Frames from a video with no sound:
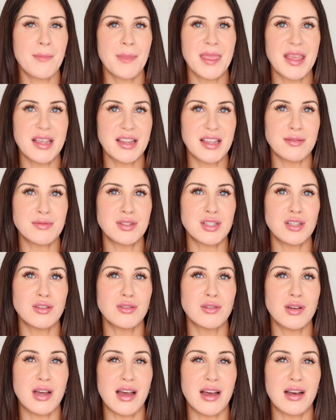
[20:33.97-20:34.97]
that gives
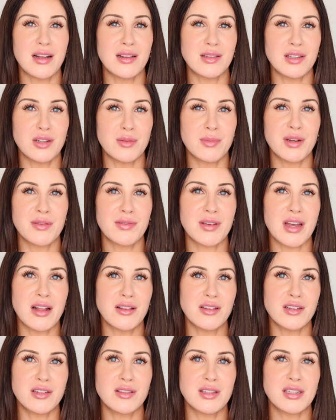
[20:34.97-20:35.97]
you a little bit of
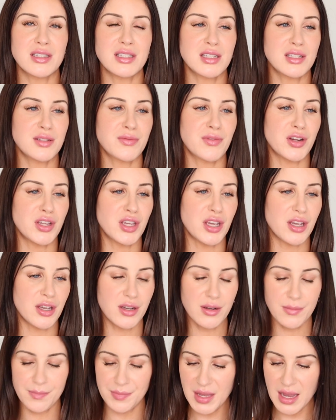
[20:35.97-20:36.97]
color, this is for
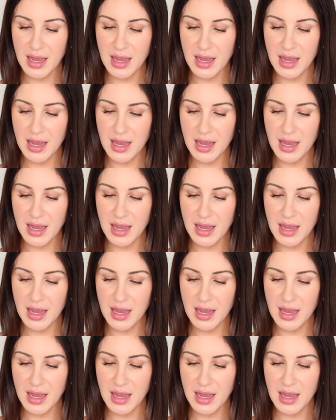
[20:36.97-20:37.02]
you.